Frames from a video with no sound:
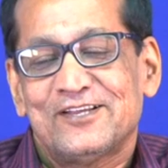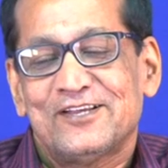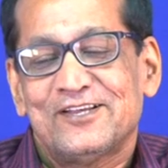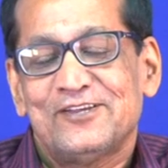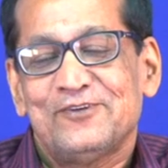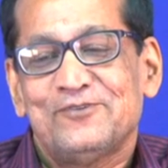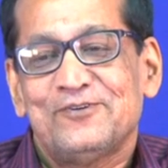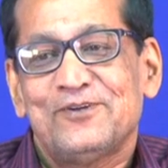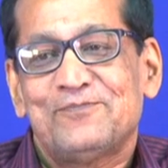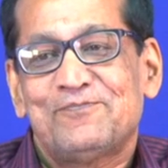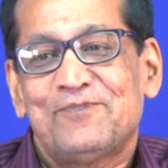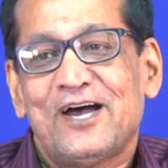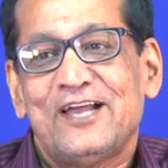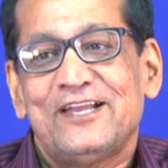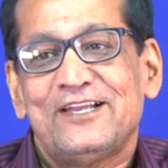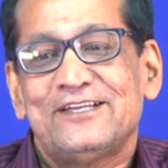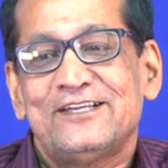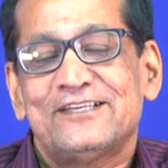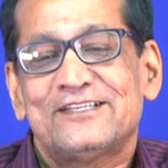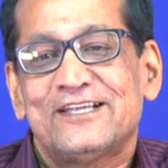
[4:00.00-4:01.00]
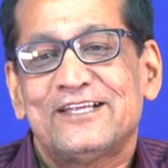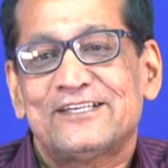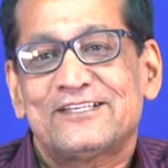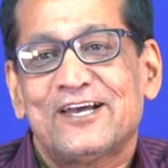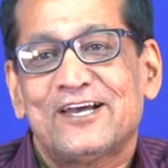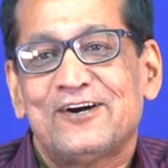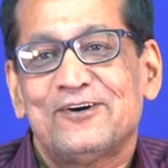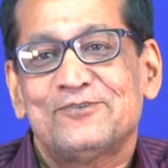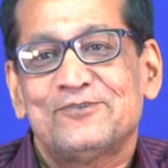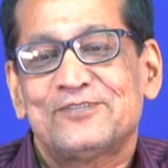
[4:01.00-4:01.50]
you will find that
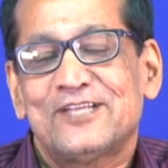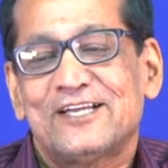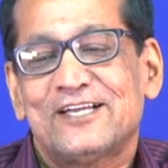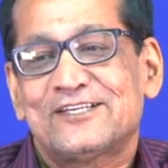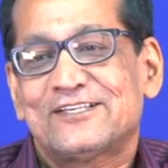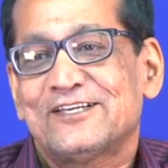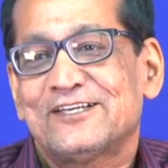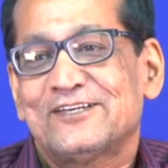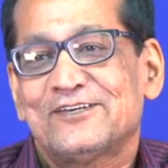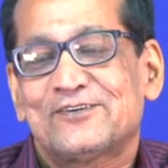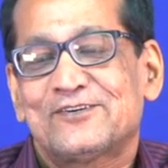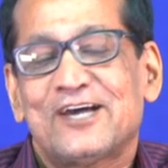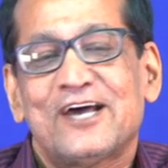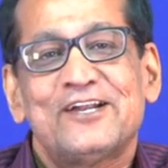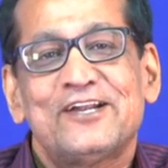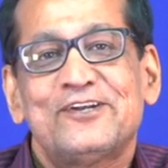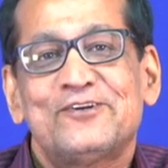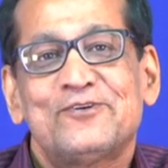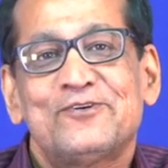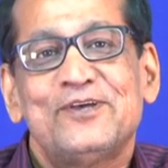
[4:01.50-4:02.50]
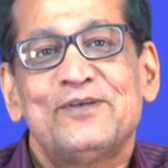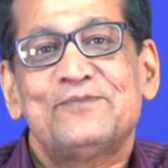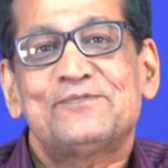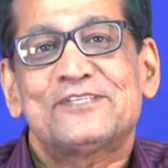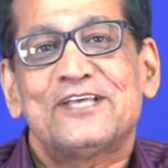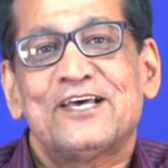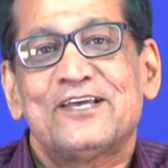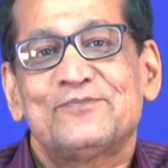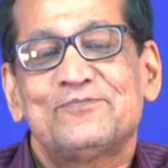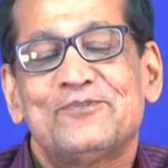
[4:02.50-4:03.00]
how that current waves
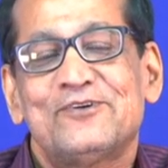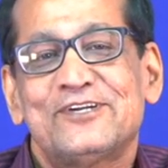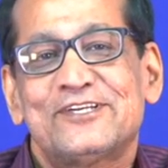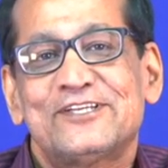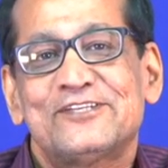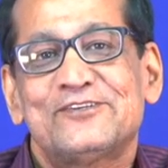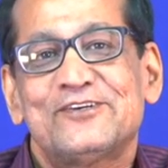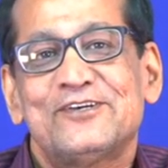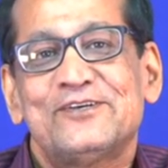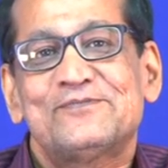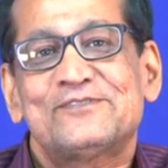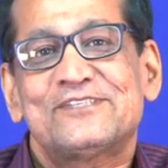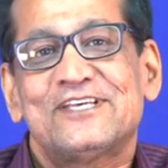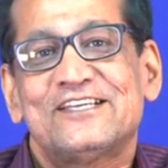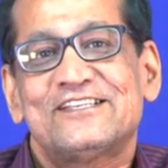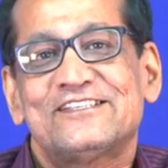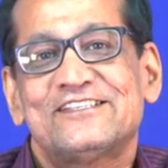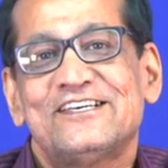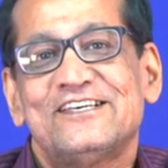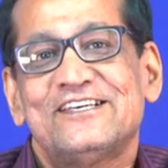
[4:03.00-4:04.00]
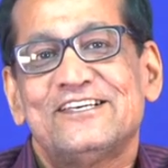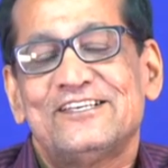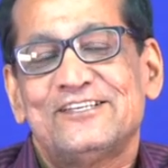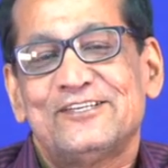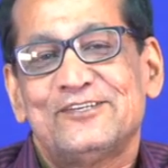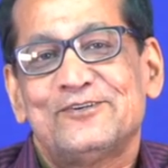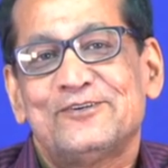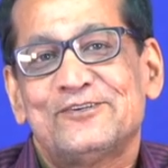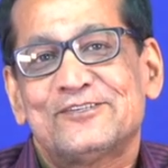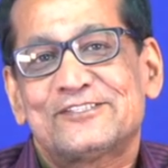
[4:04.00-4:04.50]
and voltage waves and
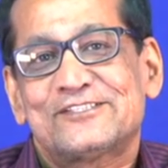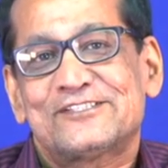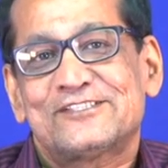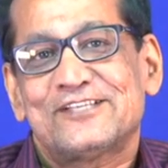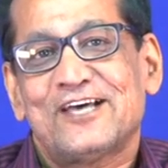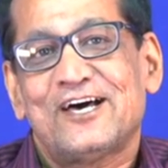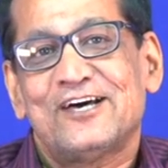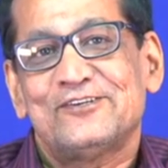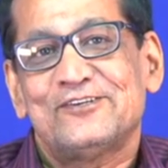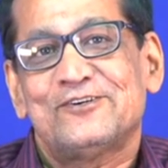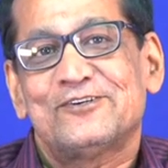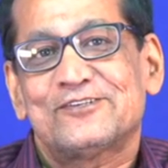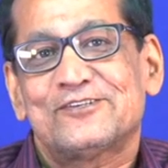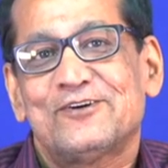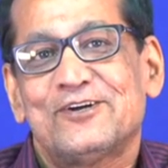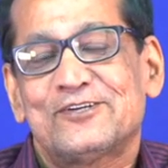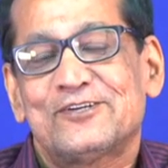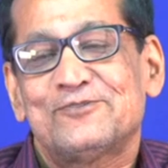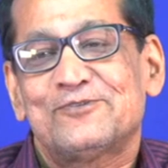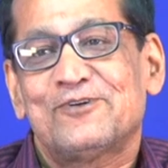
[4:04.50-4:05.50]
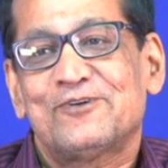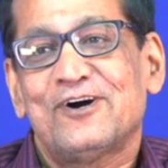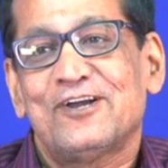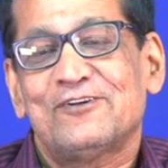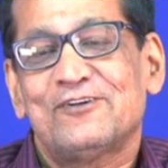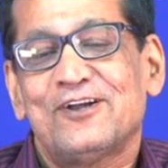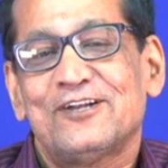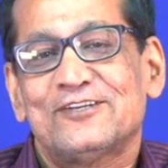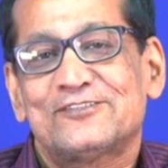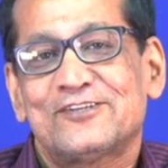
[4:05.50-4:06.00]
your what you
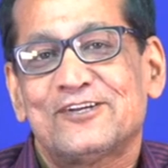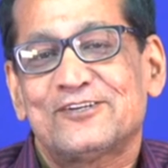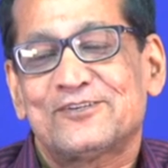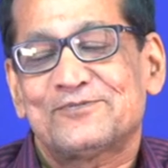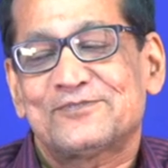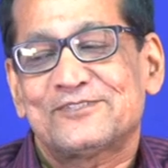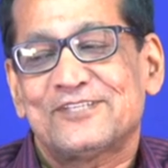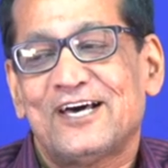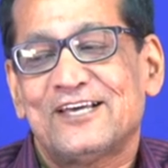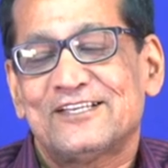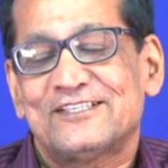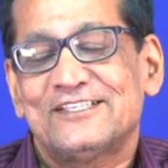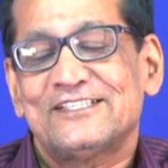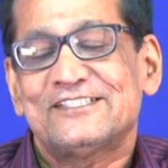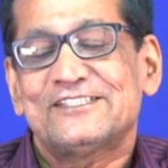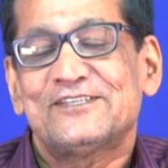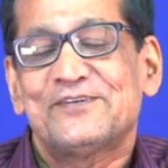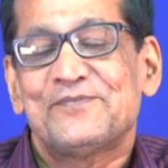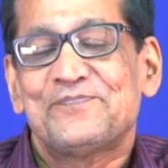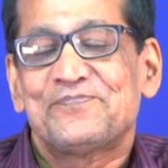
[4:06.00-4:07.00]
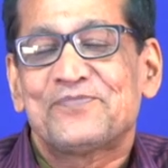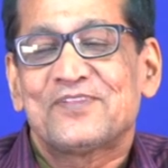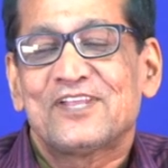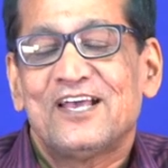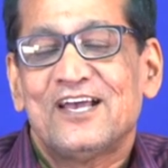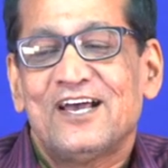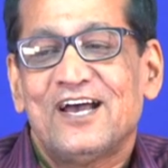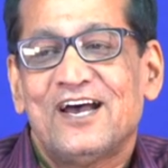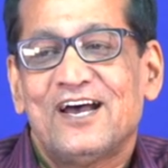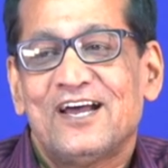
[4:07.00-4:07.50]
call all sort of surges,
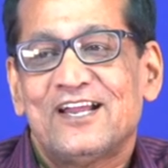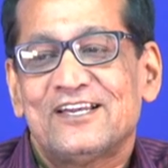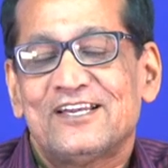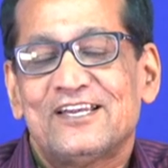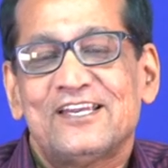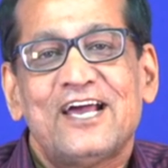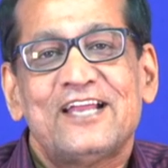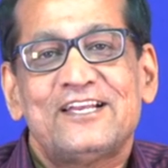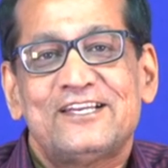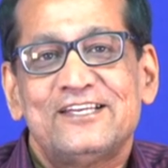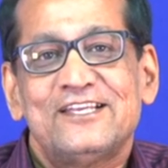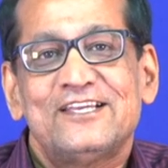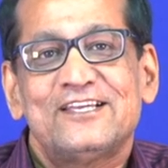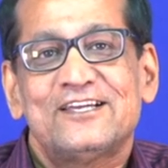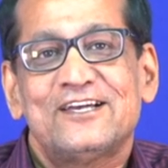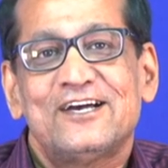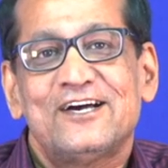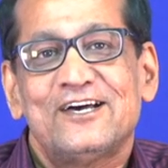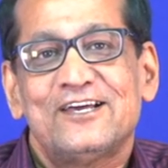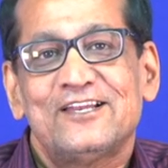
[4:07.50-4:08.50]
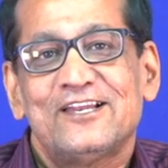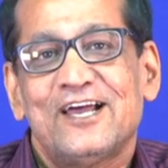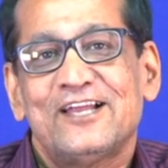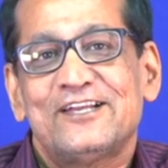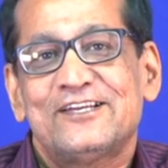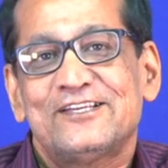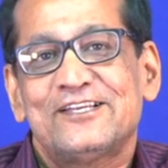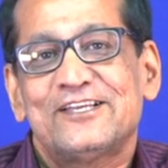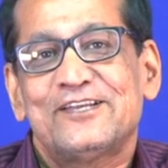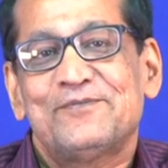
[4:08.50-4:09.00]
and lightning
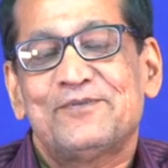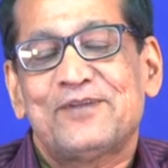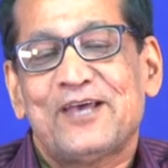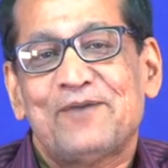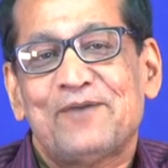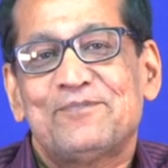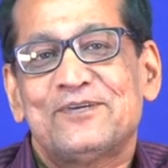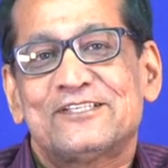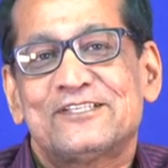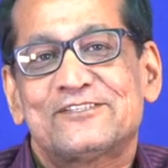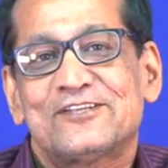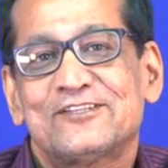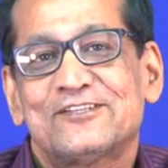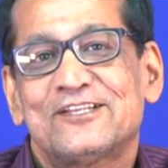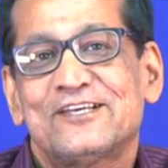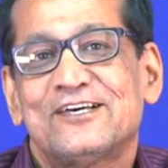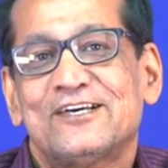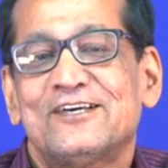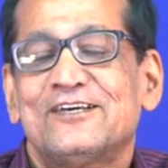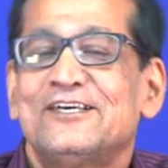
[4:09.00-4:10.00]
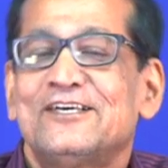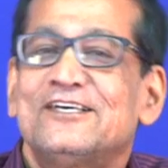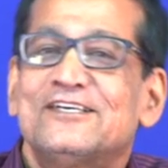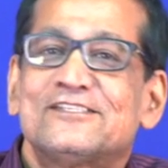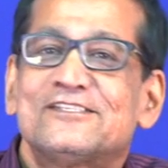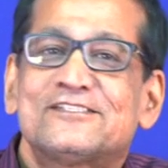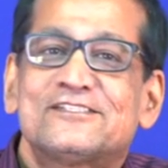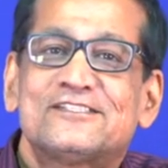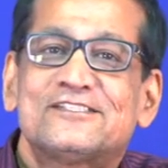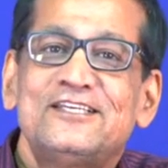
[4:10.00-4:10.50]
if it happens on the
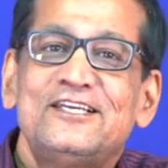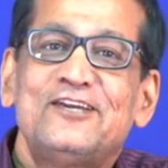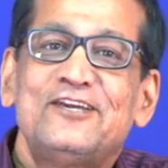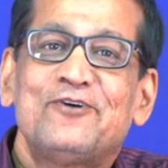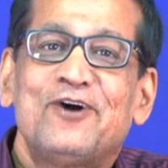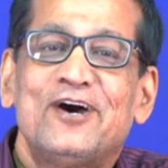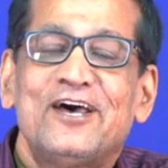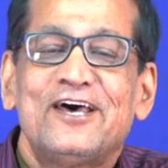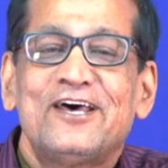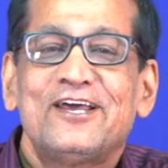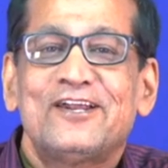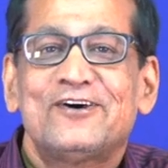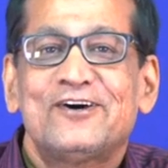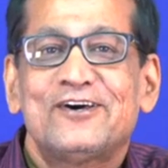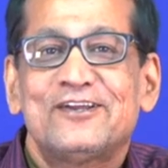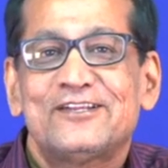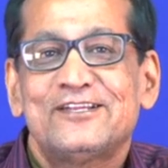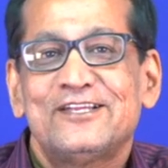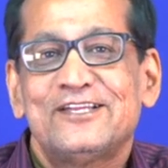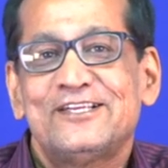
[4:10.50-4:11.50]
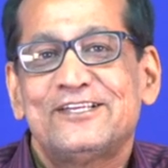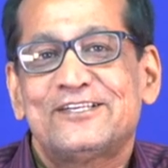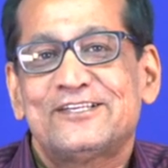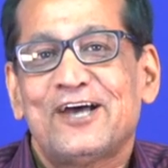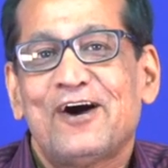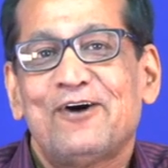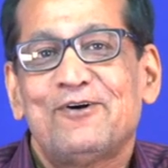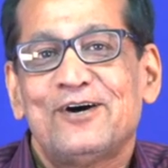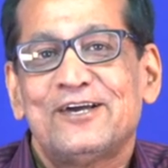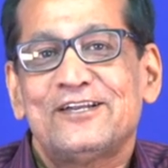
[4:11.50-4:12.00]
sealed wire or any
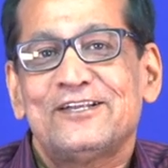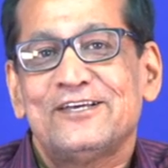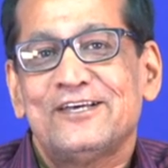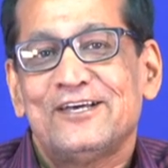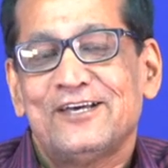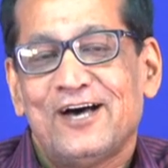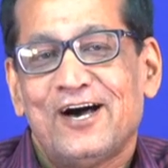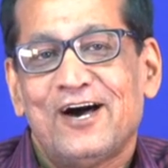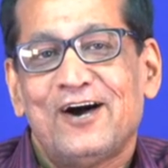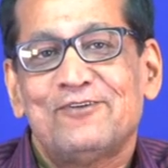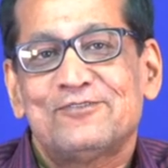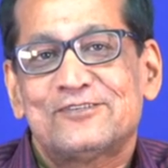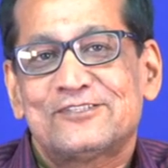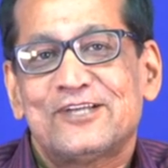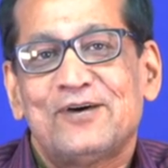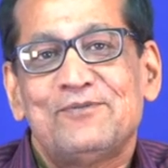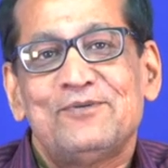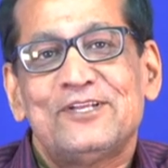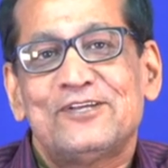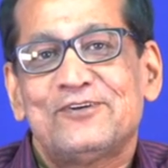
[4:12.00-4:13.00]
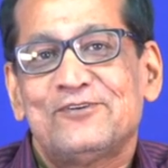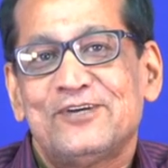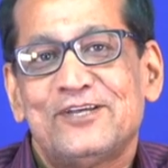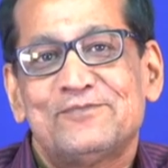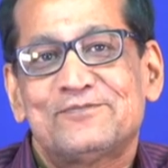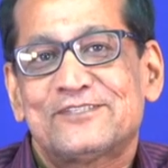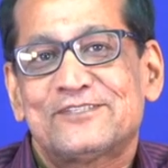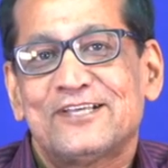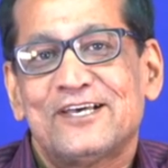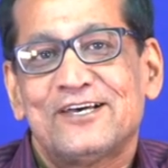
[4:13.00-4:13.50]
tower, how travelling
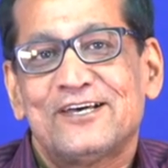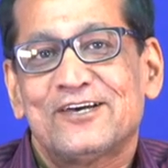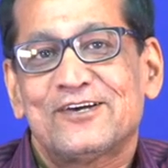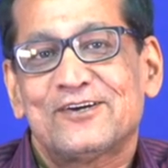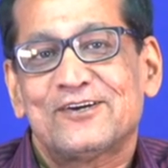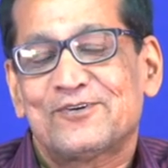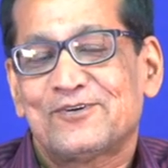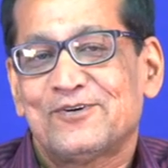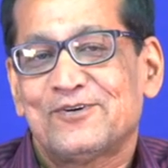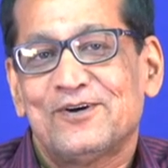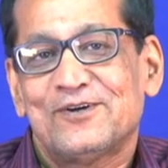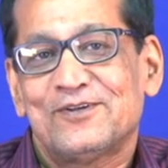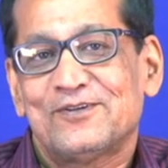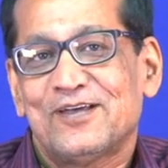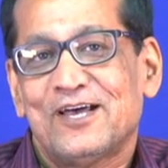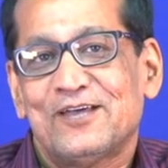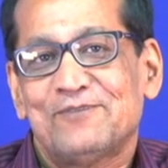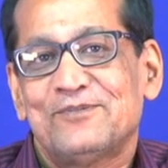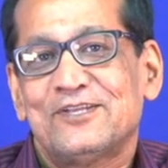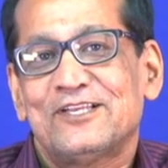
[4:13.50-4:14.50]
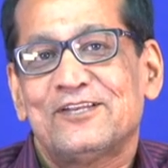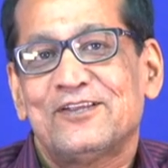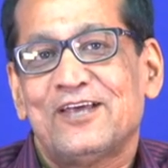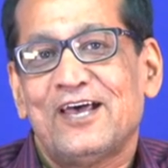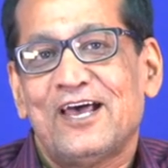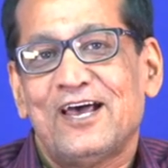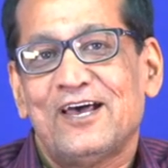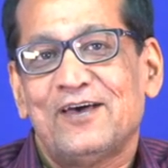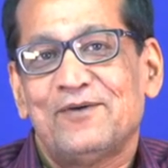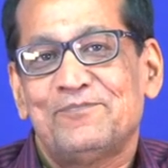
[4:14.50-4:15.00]
waves
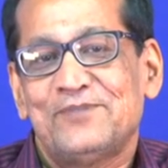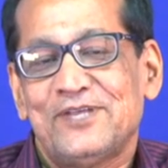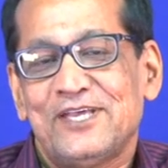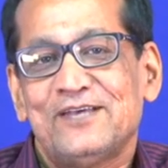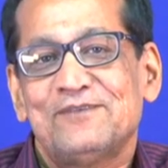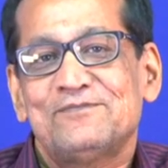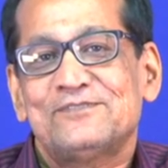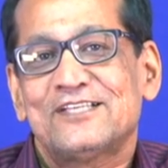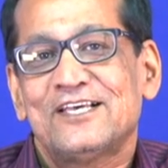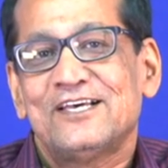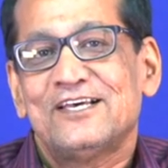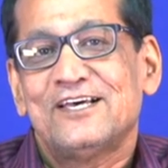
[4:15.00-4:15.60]
behaves,